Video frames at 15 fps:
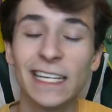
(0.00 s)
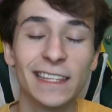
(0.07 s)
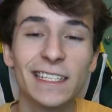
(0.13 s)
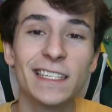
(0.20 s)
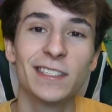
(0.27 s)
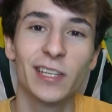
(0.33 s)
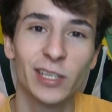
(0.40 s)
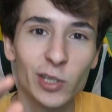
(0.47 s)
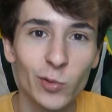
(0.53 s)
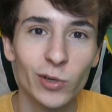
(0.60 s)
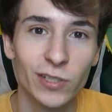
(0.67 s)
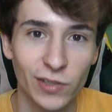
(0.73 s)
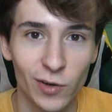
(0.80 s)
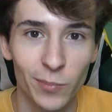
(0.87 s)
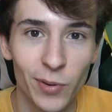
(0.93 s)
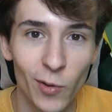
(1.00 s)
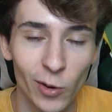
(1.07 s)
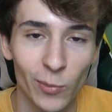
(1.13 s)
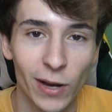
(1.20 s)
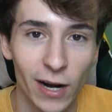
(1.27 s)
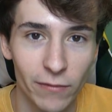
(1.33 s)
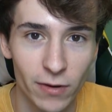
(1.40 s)
this is the cutest little
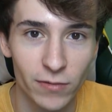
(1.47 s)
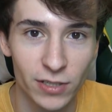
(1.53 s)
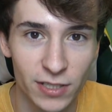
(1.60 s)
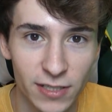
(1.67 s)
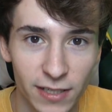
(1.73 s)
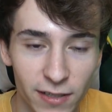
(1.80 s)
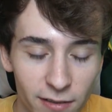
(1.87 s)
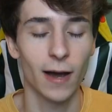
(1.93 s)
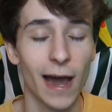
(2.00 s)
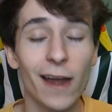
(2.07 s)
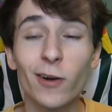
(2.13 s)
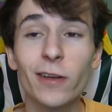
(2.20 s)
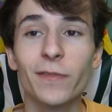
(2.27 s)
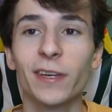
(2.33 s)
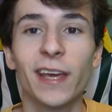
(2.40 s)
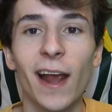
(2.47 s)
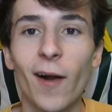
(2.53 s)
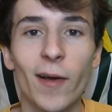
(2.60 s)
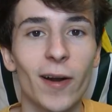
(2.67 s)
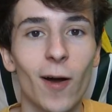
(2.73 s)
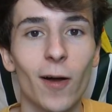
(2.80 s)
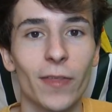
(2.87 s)
Pokemon I've ever seen. I don't even care
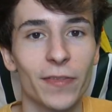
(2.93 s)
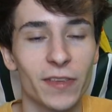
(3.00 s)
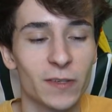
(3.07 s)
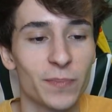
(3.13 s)
at all that this